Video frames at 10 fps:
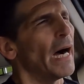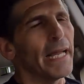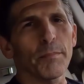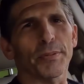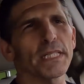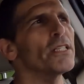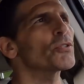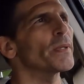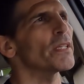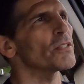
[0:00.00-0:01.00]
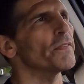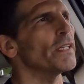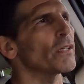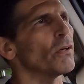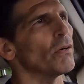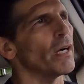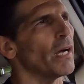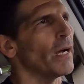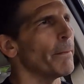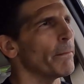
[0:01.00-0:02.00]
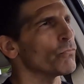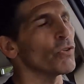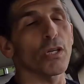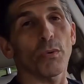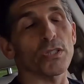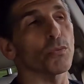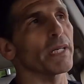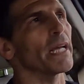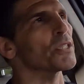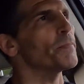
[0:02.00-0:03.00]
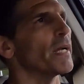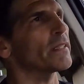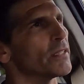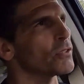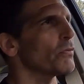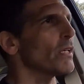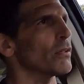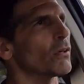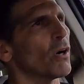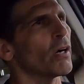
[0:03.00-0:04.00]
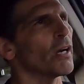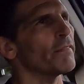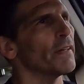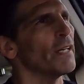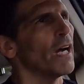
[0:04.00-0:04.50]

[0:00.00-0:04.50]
I am pleased with this vehicle. Really wasn't what I expected as a rental car.